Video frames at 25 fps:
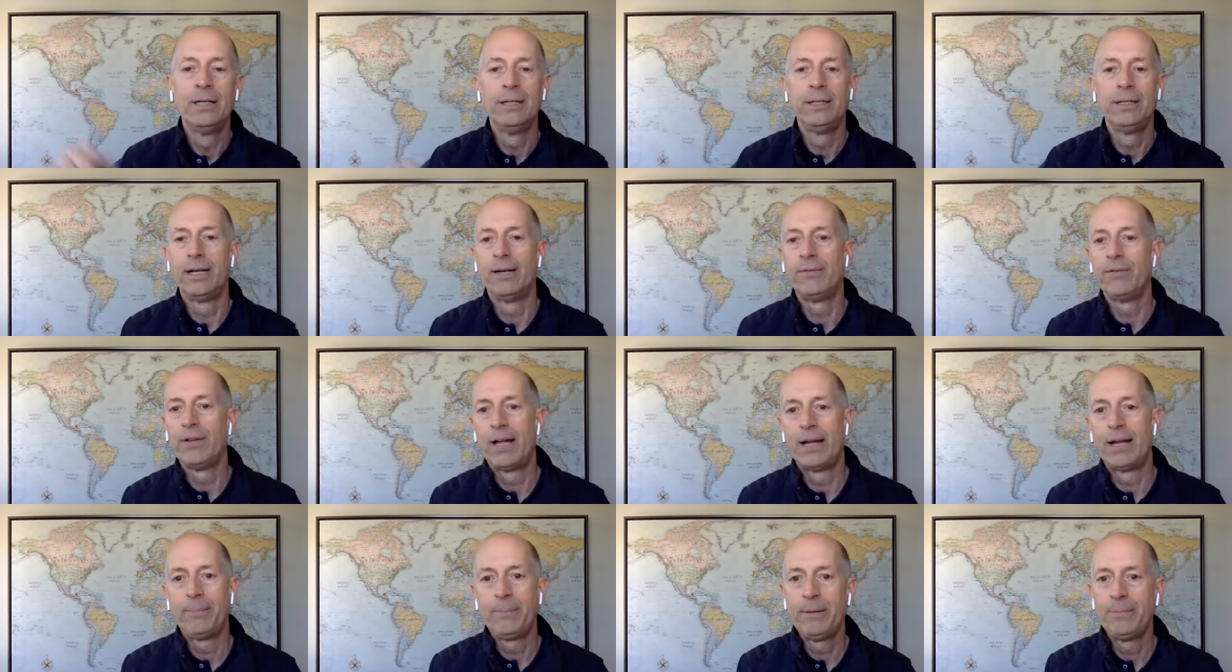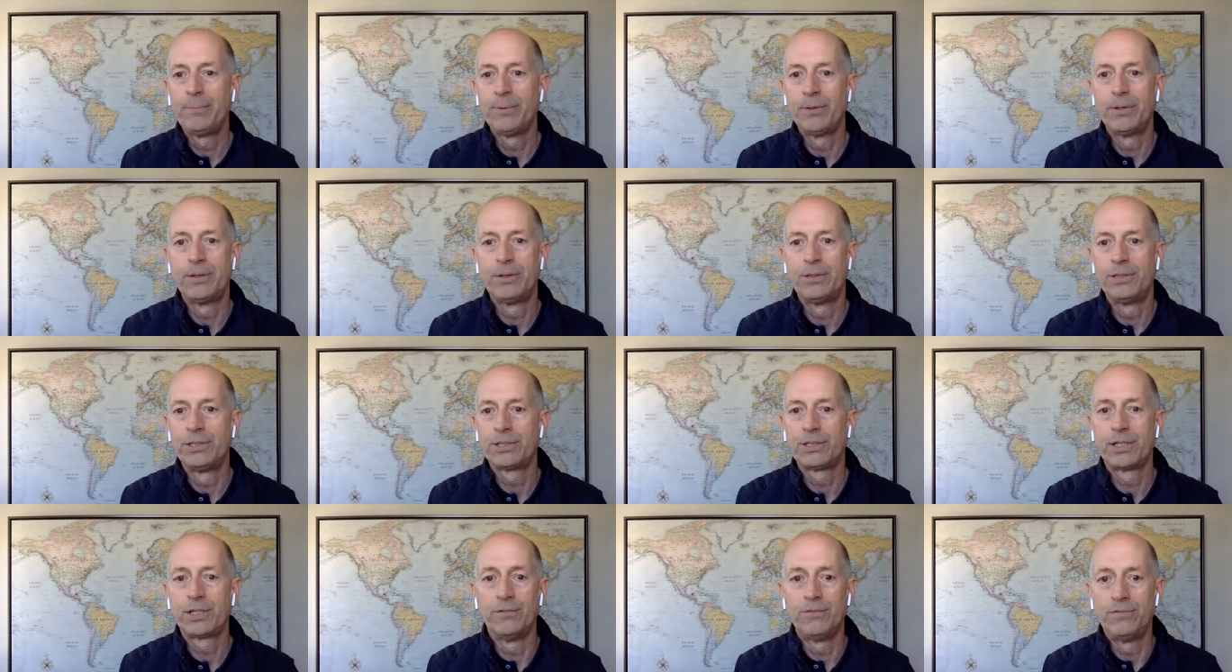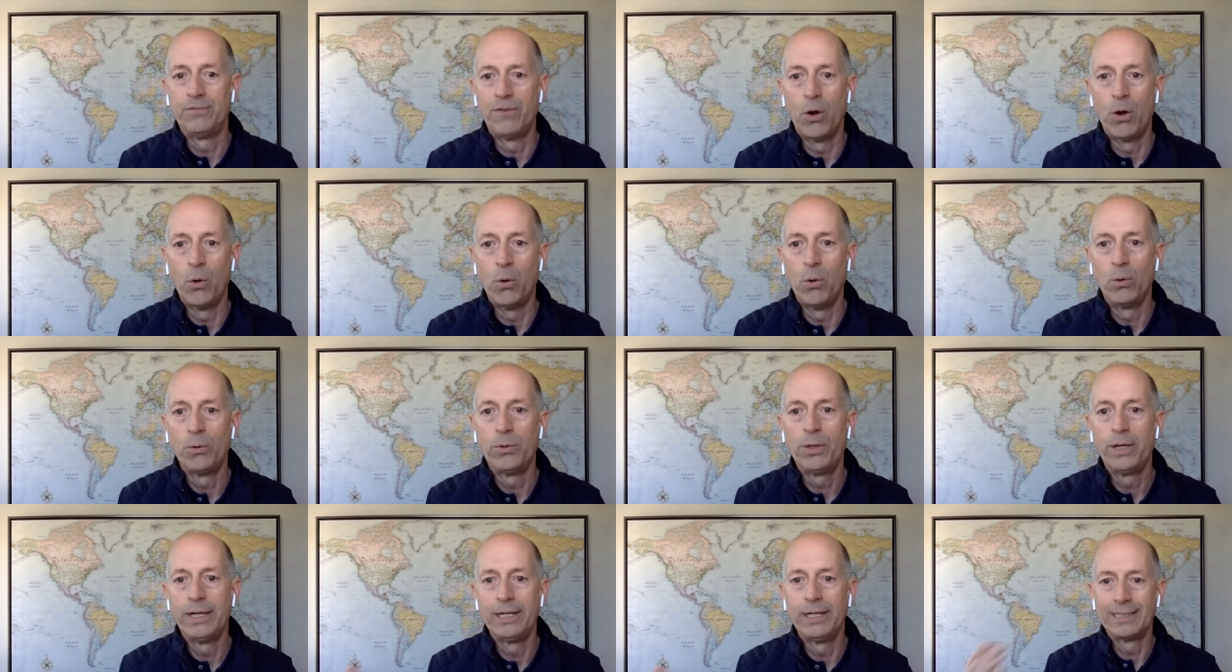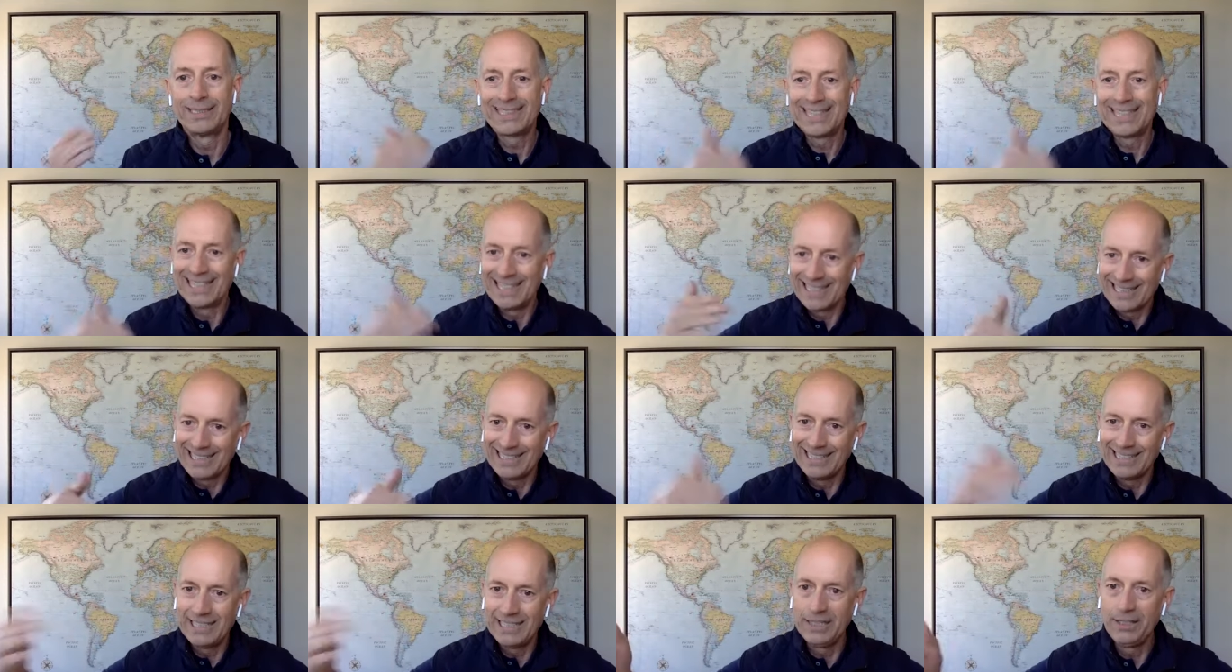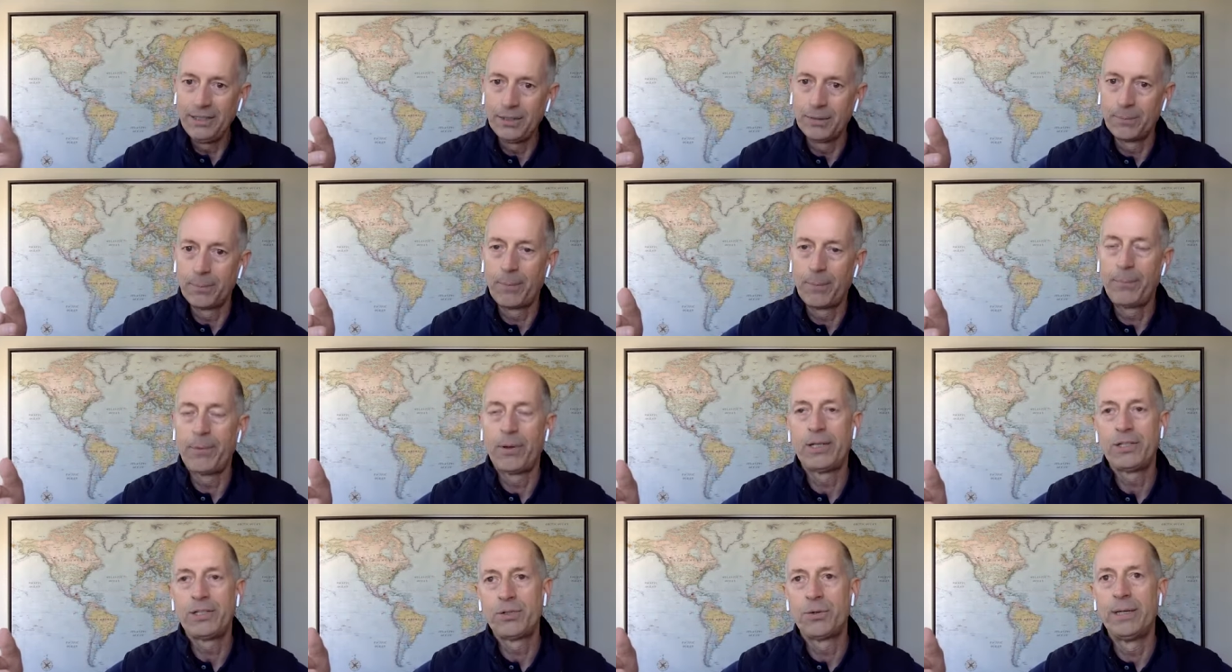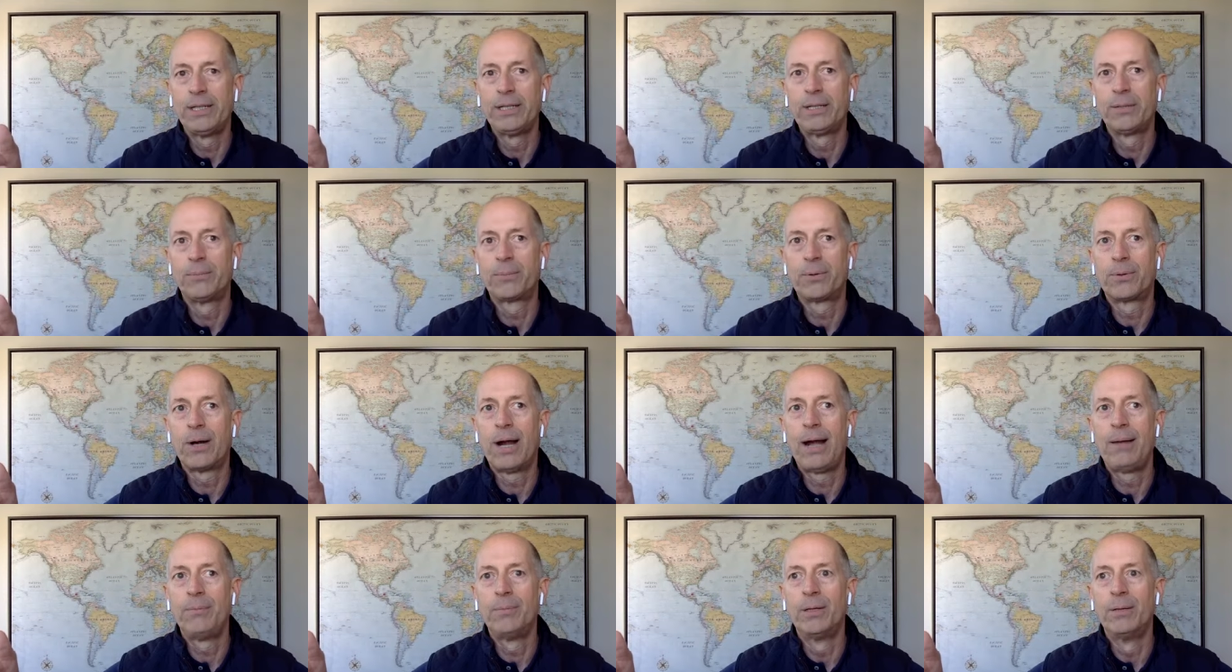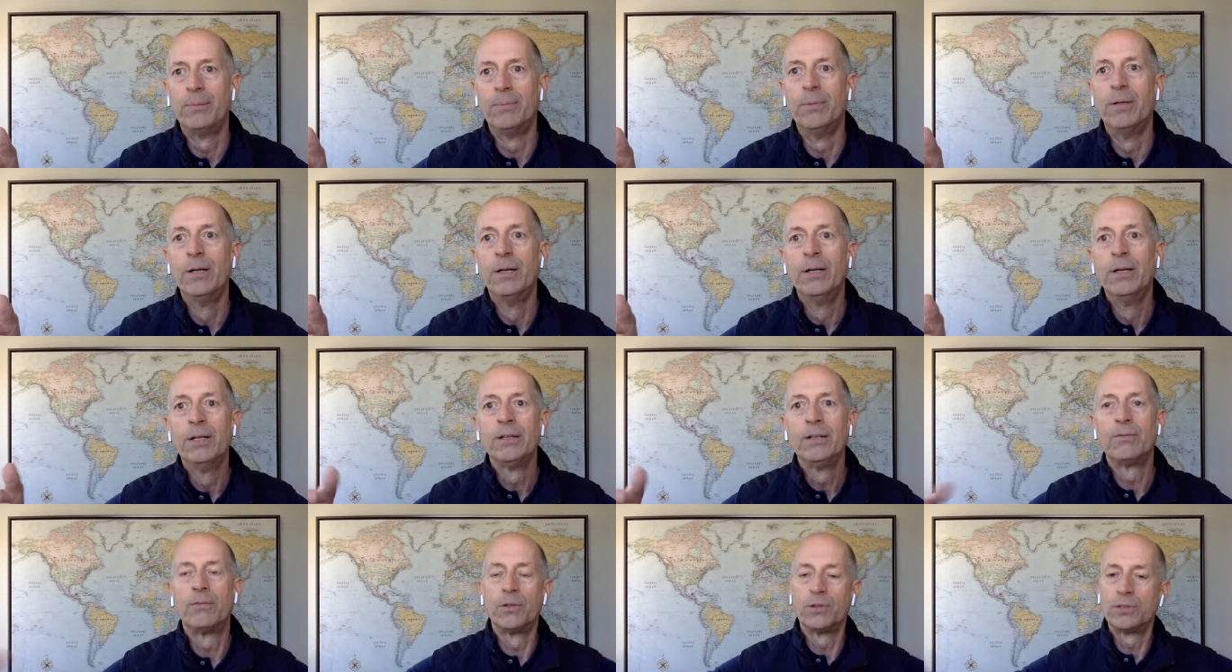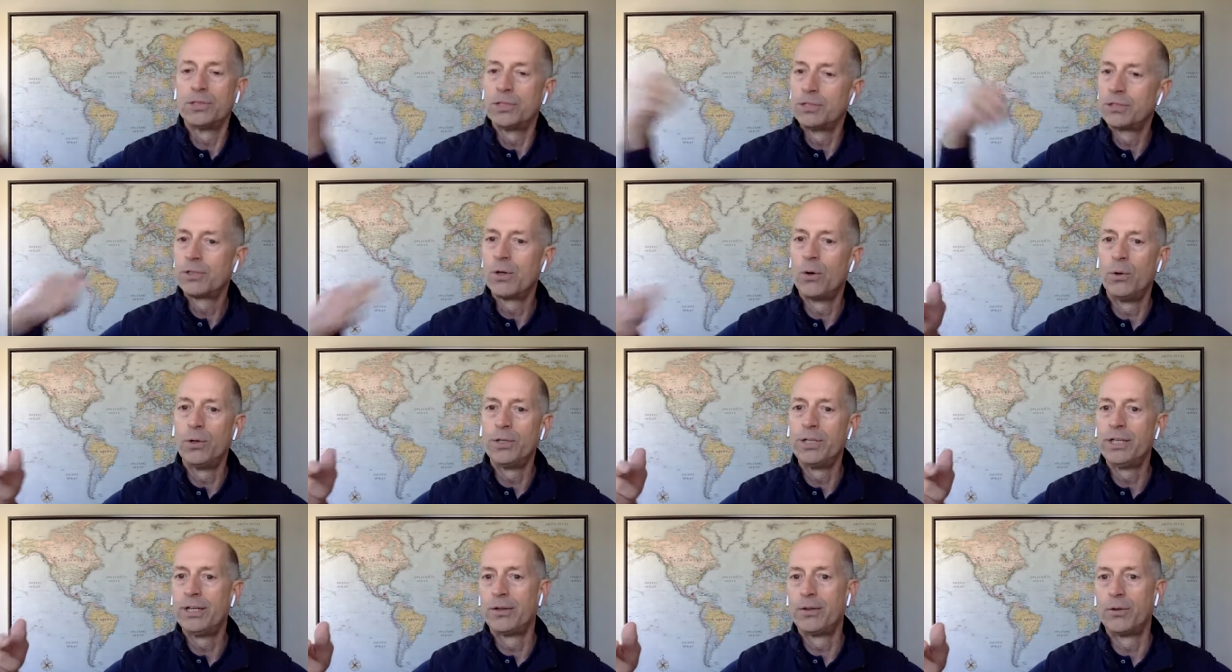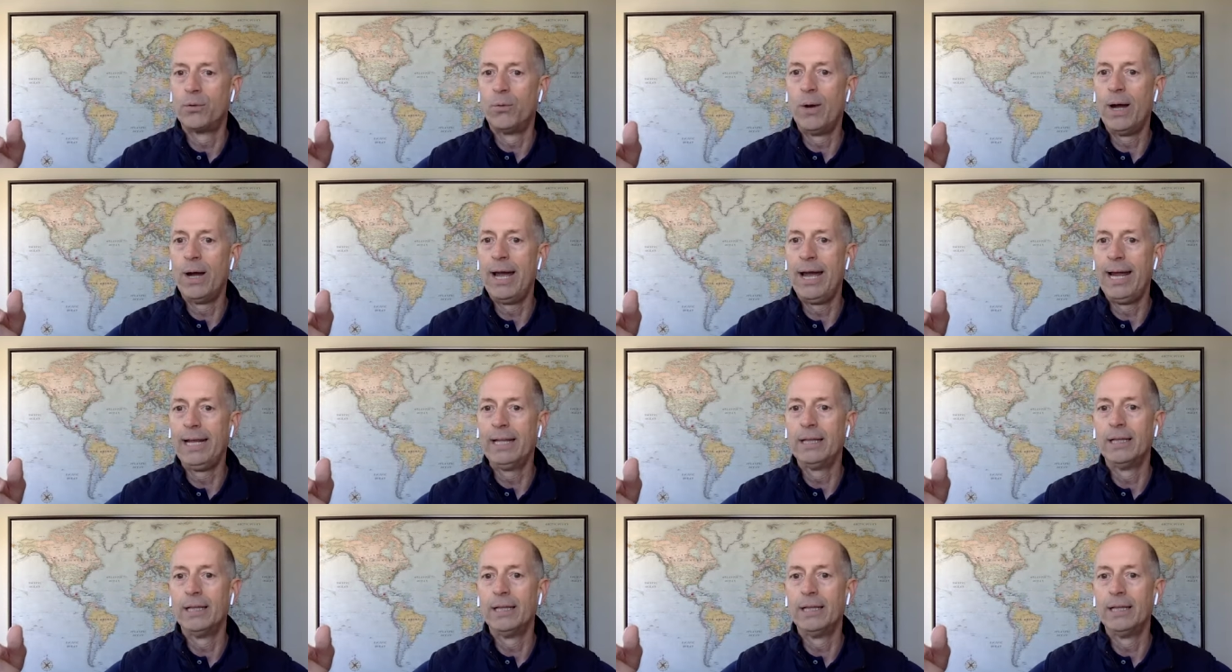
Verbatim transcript: you have a lot of people that are just going to fold and it's going to continue to perpetuate the problem versus going the other way.